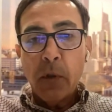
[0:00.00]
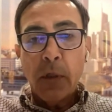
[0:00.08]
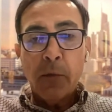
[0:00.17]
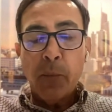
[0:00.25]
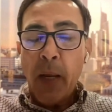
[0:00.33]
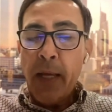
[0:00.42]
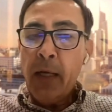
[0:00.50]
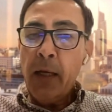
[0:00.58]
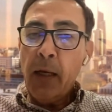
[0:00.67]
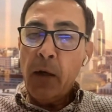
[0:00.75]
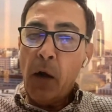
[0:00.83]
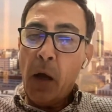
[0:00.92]

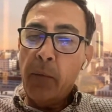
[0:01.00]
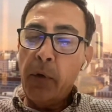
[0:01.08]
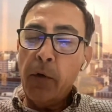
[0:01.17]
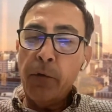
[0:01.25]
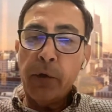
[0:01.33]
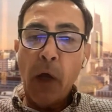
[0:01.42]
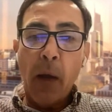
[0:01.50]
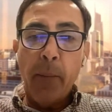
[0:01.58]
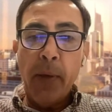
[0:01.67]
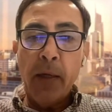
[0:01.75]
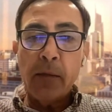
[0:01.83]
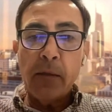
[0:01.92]
explaining a number of
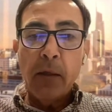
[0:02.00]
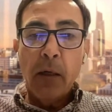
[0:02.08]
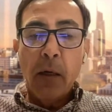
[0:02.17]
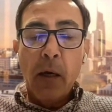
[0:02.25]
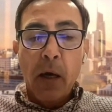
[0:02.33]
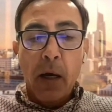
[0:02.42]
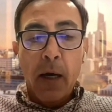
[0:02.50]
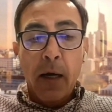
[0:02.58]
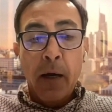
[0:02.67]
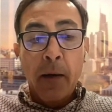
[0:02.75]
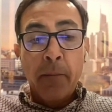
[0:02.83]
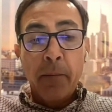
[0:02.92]
topics
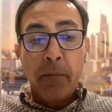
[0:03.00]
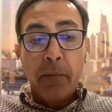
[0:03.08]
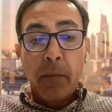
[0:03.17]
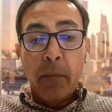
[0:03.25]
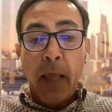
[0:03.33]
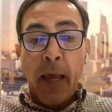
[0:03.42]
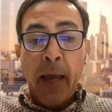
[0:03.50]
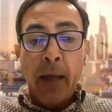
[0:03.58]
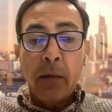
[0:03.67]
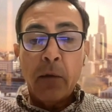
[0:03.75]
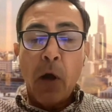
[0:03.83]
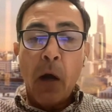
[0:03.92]

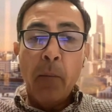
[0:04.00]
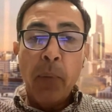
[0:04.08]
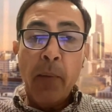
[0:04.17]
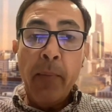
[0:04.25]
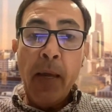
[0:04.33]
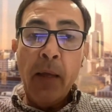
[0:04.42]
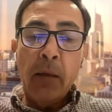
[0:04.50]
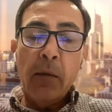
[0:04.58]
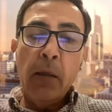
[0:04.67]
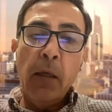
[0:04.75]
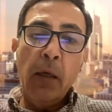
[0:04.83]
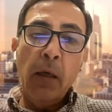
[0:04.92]
that complement
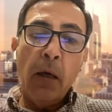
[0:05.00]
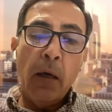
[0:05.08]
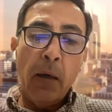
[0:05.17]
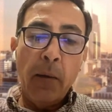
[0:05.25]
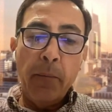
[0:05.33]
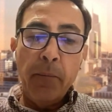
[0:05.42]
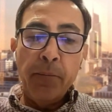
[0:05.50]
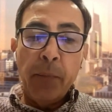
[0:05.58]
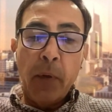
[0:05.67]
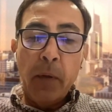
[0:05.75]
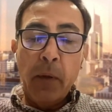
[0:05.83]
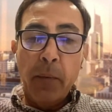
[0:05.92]
the
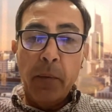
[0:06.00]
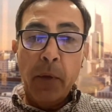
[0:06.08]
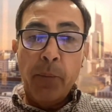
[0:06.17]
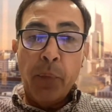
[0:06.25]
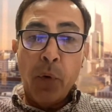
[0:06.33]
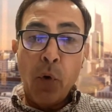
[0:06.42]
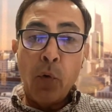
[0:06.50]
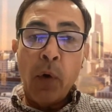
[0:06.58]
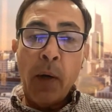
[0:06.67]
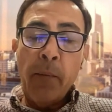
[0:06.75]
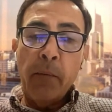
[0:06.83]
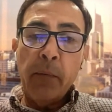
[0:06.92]

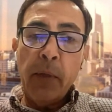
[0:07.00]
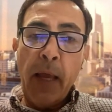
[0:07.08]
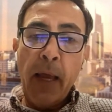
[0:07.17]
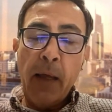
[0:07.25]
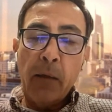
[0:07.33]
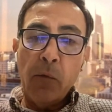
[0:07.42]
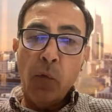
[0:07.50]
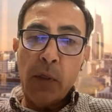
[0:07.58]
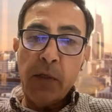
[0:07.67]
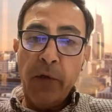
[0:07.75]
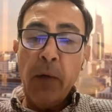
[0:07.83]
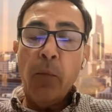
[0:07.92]
program that
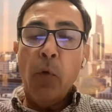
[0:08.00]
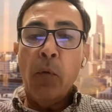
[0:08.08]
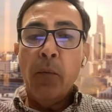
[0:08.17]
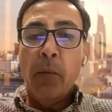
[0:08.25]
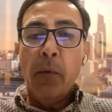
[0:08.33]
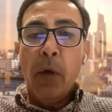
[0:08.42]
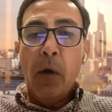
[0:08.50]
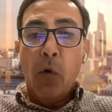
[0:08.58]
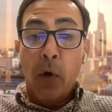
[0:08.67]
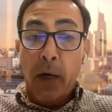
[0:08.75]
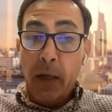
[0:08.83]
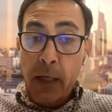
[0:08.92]
was available
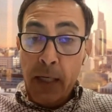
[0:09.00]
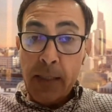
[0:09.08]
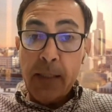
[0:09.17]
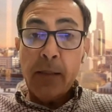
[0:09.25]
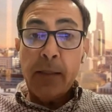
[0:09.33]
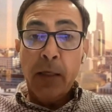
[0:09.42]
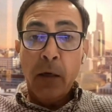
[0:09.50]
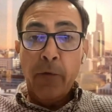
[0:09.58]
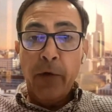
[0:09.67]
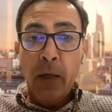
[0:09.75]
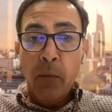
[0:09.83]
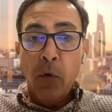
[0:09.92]
or is still
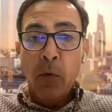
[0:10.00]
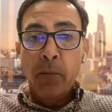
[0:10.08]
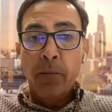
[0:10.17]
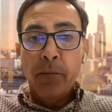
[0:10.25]
available,